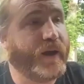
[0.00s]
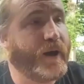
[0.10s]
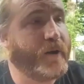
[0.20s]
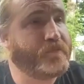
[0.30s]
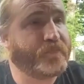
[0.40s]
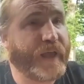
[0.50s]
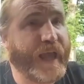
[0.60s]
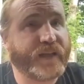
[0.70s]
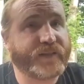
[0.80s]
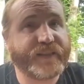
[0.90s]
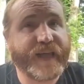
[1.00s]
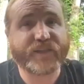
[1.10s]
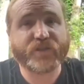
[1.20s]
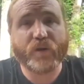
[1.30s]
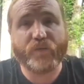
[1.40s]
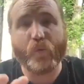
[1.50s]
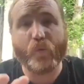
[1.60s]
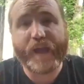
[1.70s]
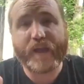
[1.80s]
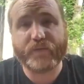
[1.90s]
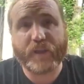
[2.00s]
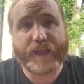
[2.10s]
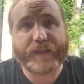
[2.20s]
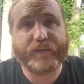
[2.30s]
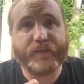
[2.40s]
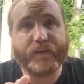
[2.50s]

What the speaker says: And that's sort of a way of like,